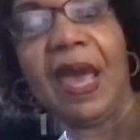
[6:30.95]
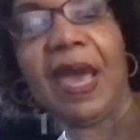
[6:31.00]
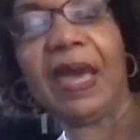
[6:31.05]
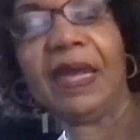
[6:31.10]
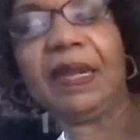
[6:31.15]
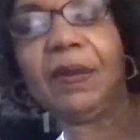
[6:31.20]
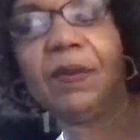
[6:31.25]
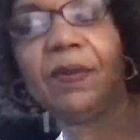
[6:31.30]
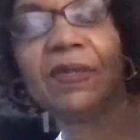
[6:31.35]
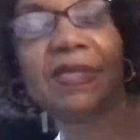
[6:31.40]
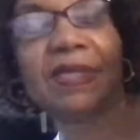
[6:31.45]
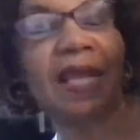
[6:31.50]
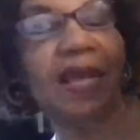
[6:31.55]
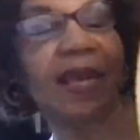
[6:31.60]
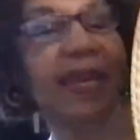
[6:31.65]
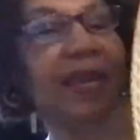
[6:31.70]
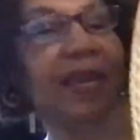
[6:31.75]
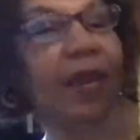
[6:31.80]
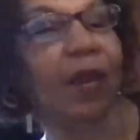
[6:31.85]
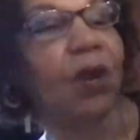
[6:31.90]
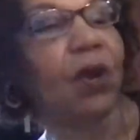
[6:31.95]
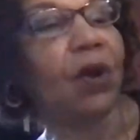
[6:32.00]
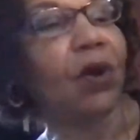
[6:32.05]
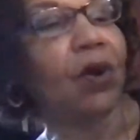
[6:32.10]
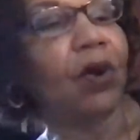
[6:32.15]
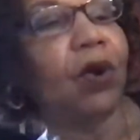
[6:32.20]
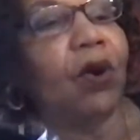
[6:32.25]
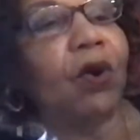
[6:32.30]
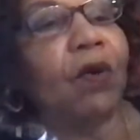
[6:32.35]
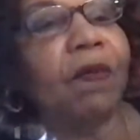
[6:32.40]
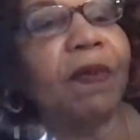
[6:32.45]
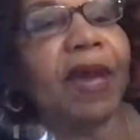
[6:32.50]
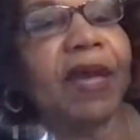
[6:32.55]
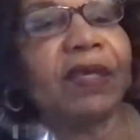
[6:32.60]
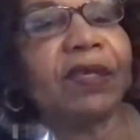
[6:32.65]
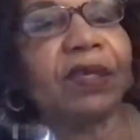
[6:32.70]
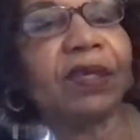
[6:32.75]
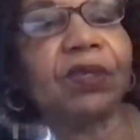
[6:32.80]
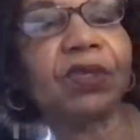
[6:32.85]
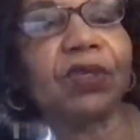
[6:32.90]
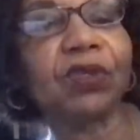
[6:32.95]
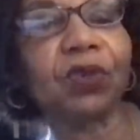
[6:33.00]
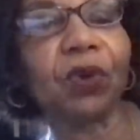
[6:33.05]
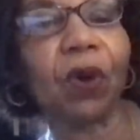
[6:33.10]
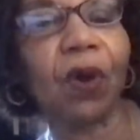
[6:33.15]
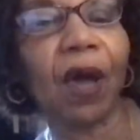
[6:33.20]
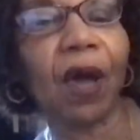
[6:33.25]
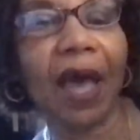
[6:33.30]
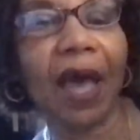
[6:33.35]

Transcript: And I was like, who makes a straw